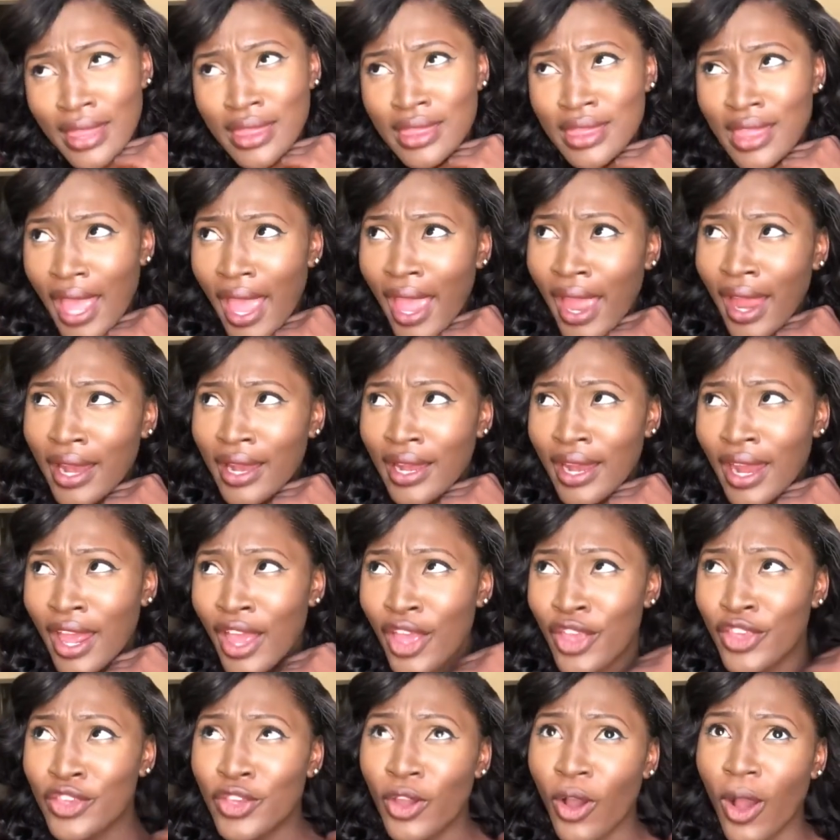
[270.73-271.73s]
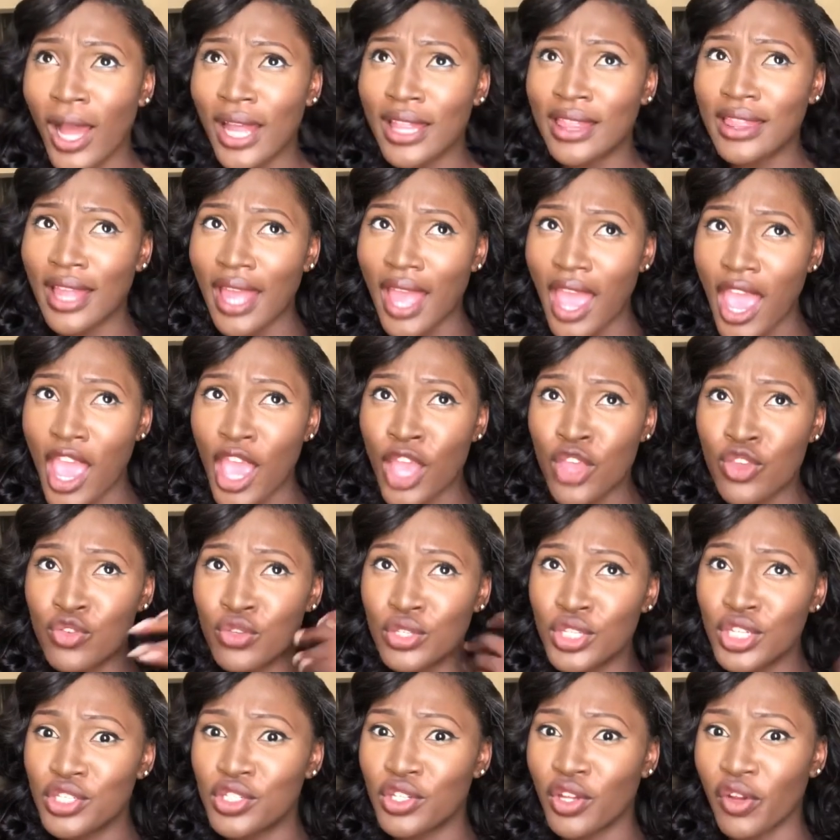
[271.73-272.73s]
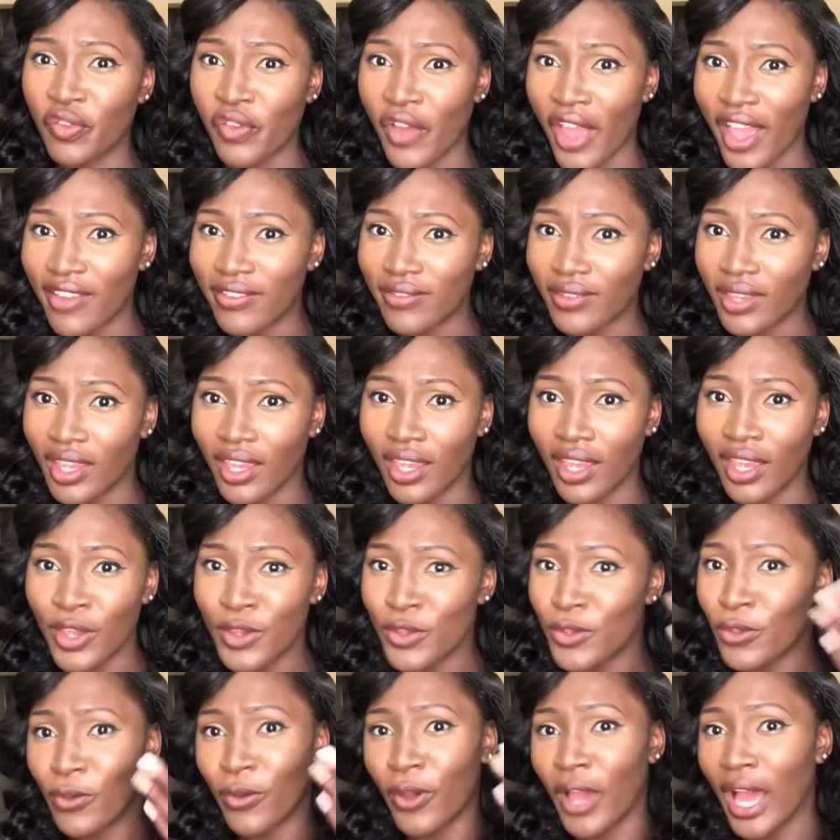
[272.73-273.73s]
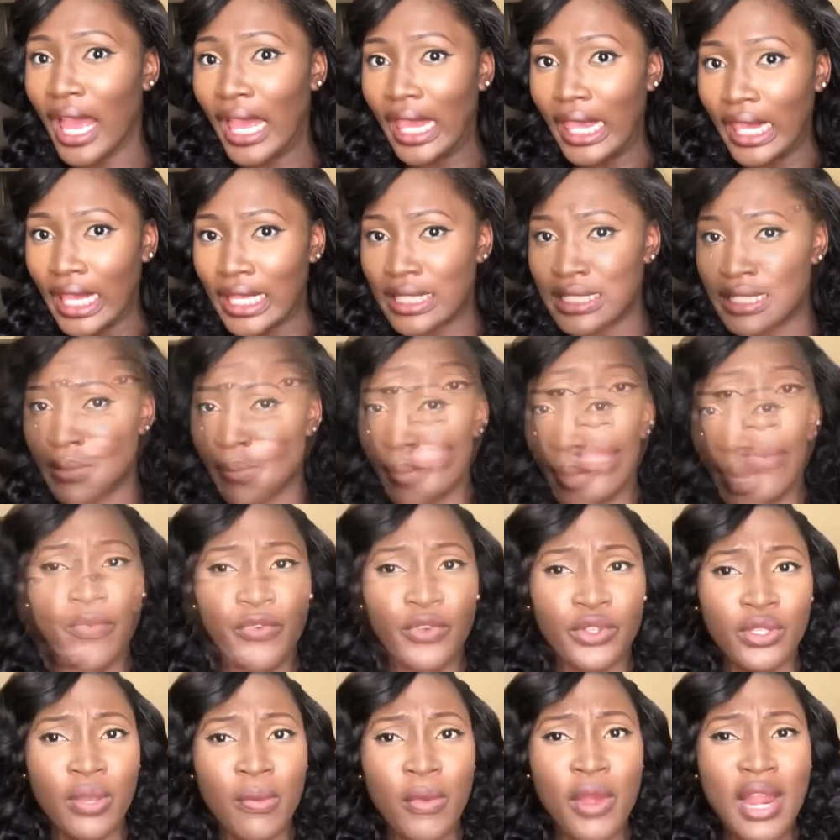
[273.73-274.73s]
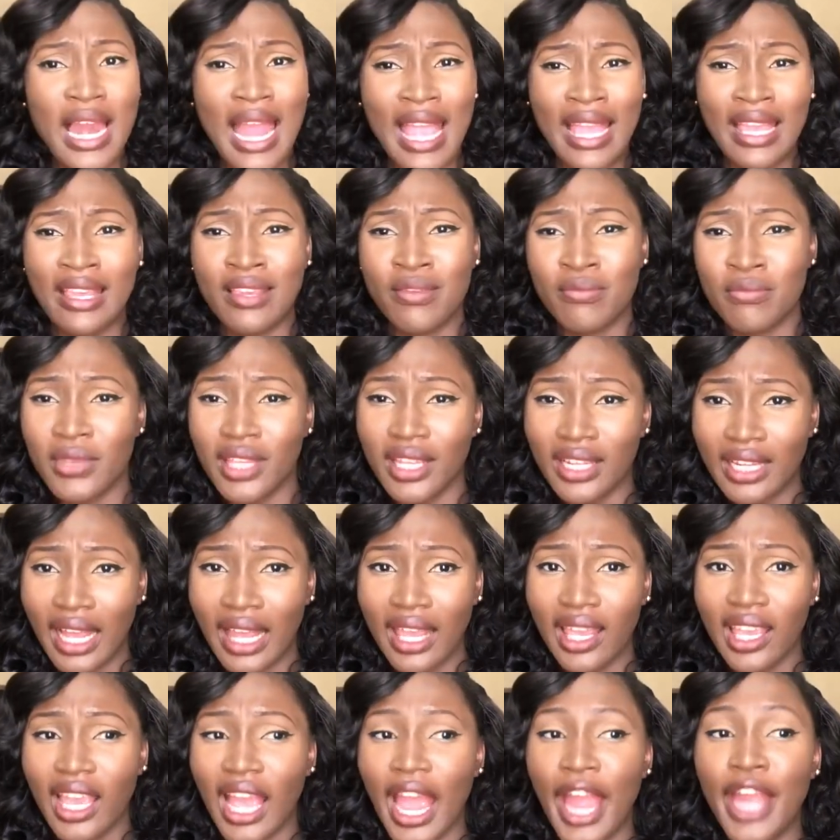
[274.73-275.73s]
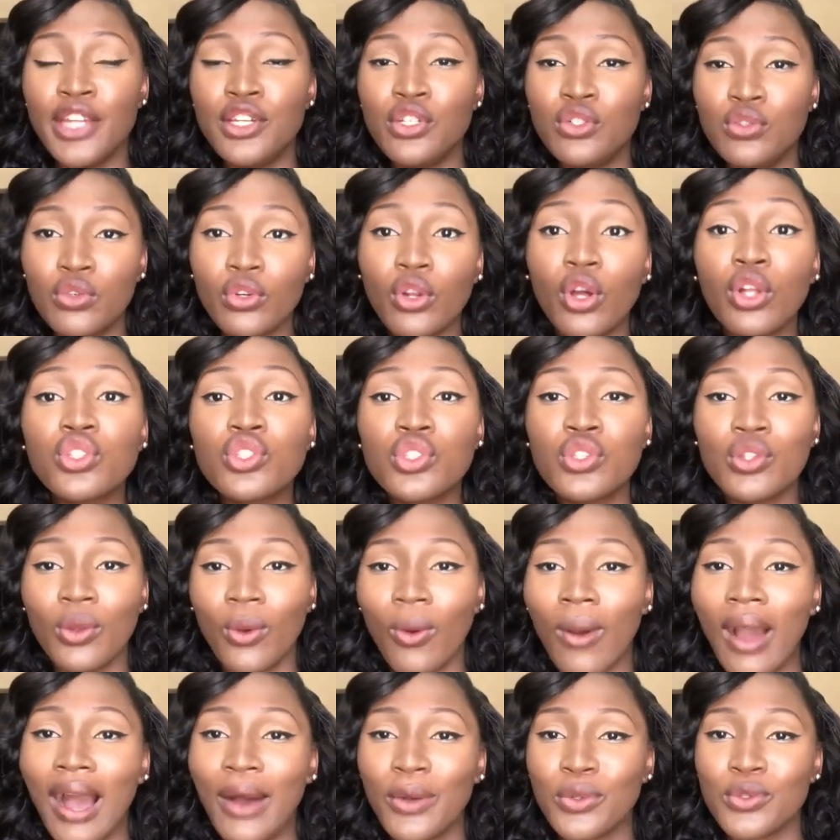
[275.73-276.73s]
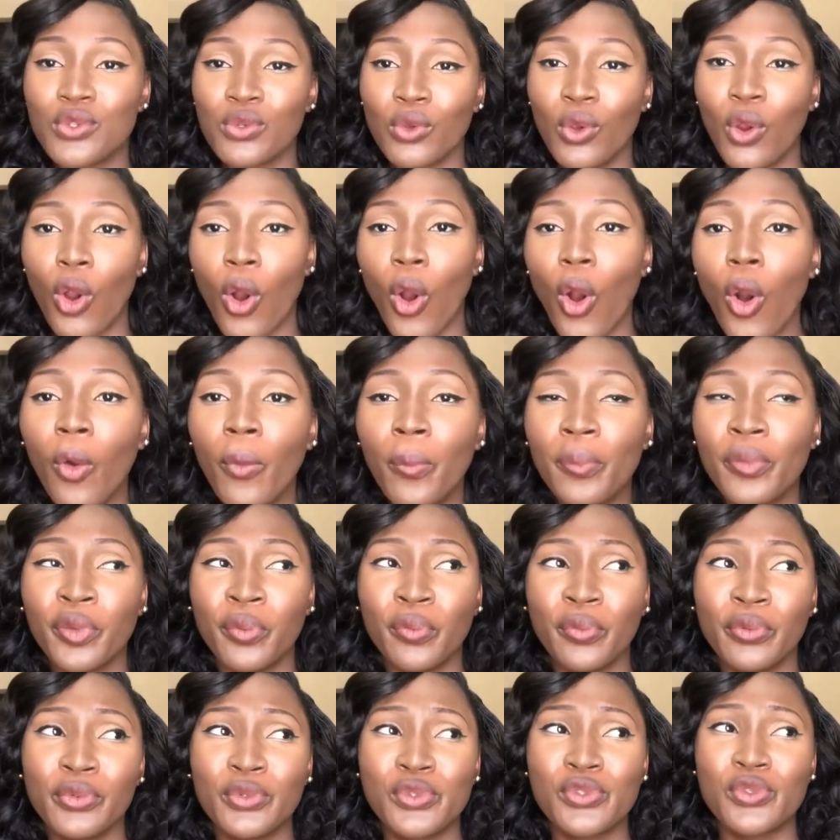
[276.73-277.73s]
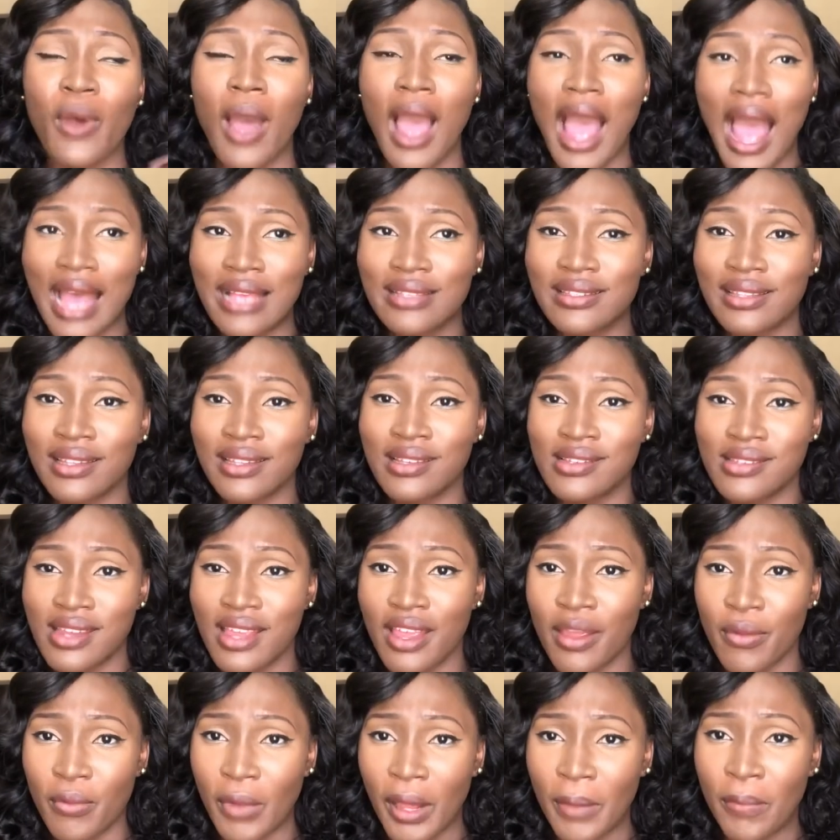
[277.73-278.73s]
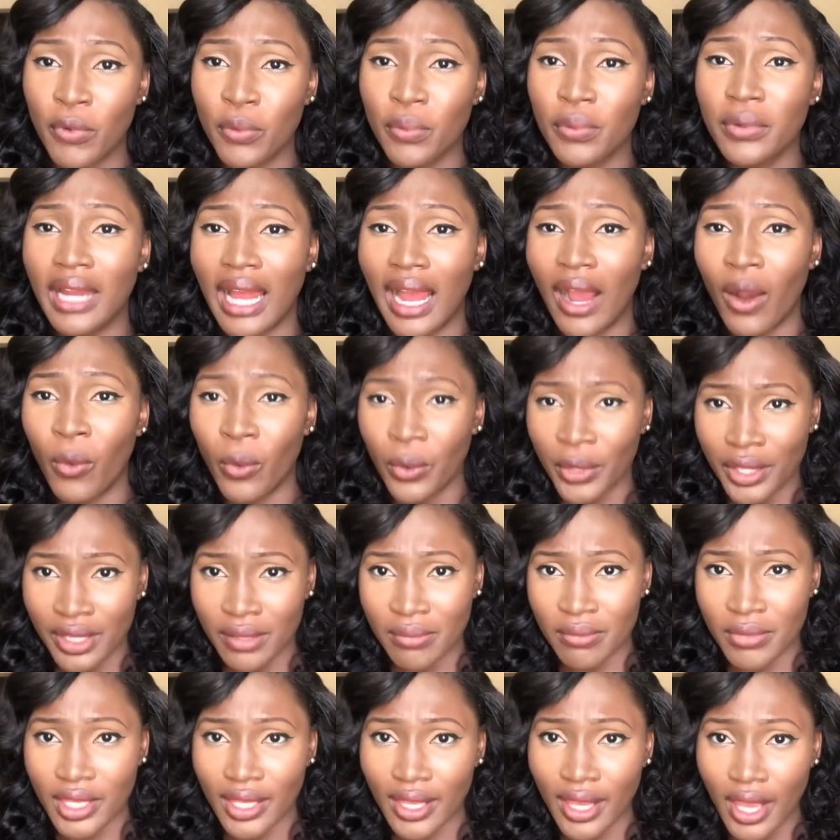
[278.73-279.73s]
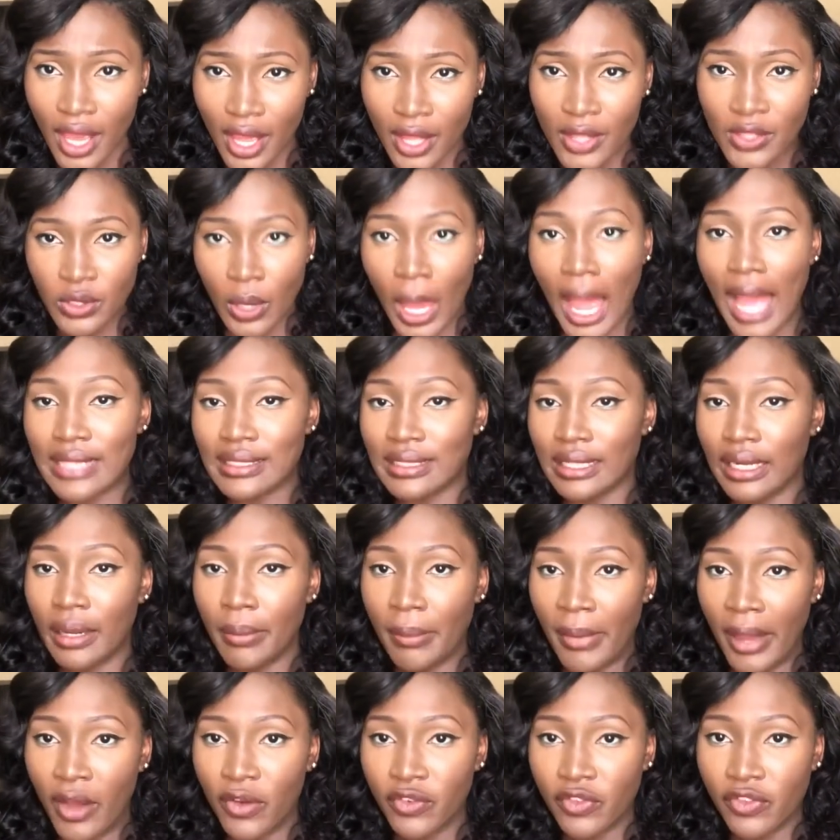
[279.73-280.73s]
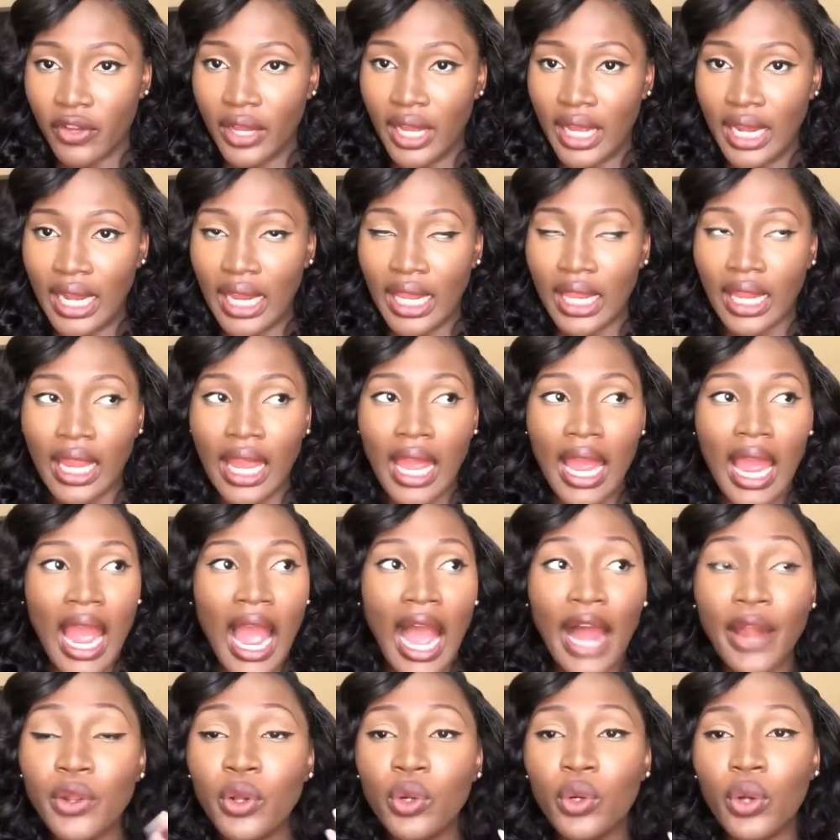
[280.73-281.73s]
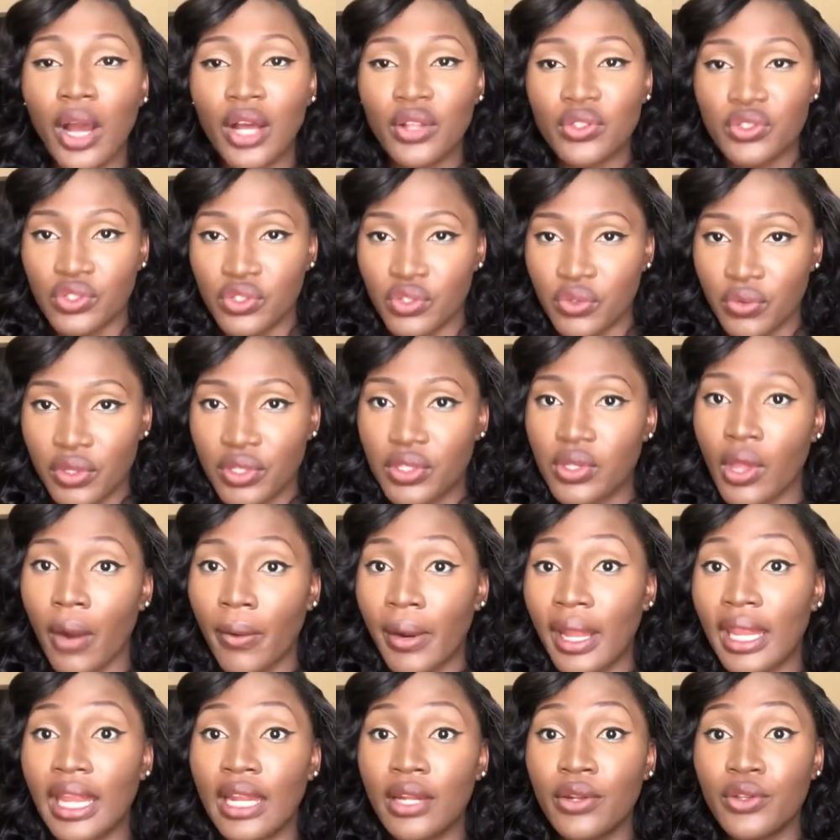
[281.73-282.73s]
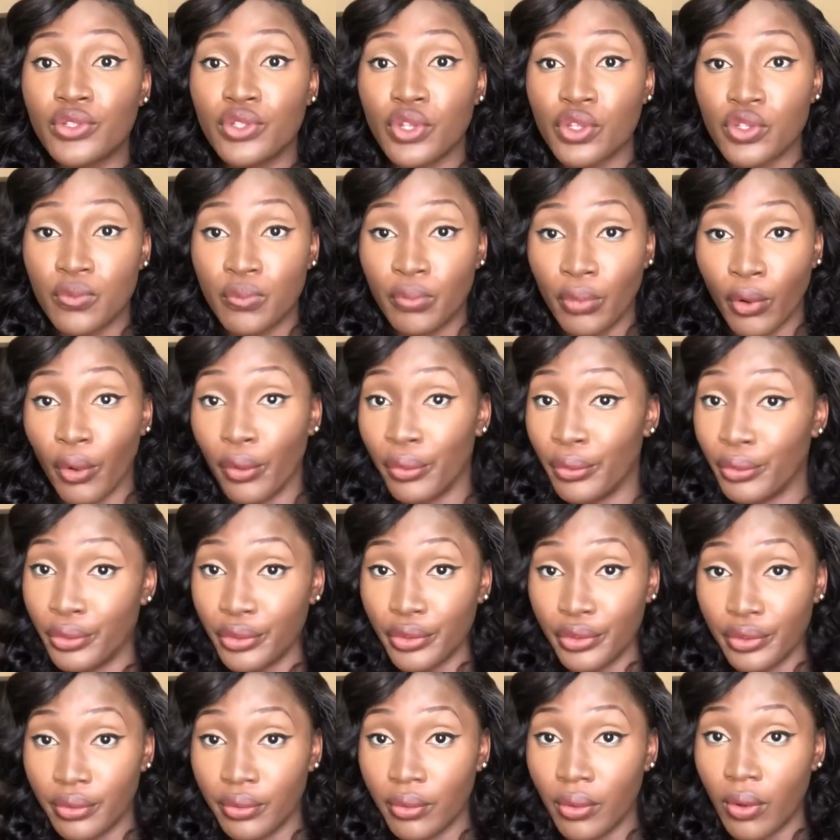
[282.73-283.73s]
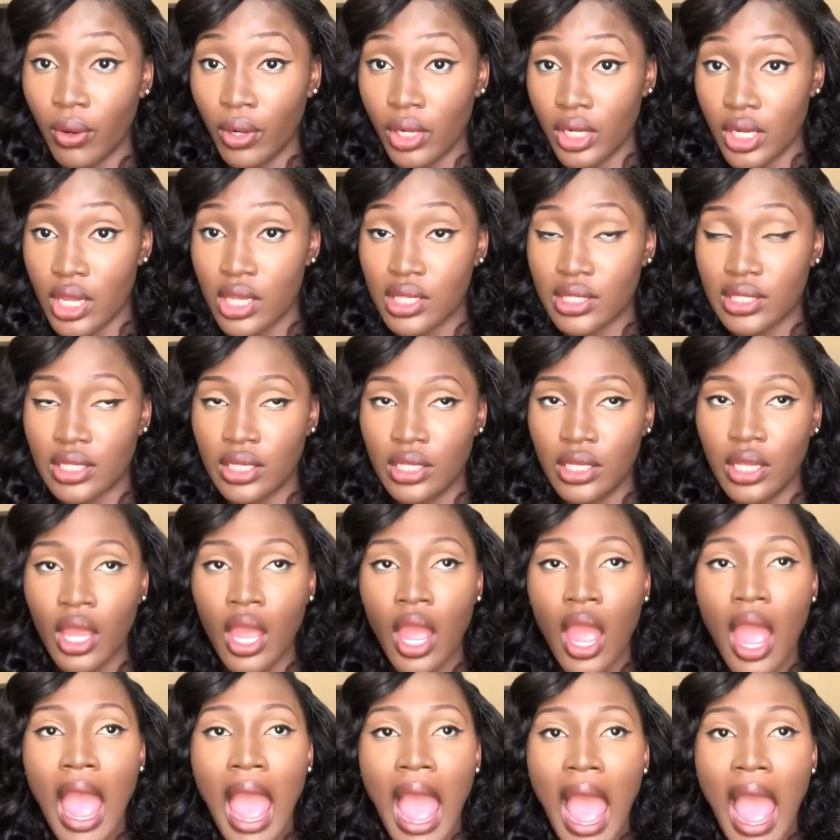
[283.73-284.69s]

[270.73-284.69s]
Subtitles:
Then you are there, you need your 5k, you can't get it. For example, for someone like me, like, I do not know how to call people to ask them, like, people that are owing me, to ask them how far. Like, I don't know how to do it, so I'd rather not just borrow you, honestly.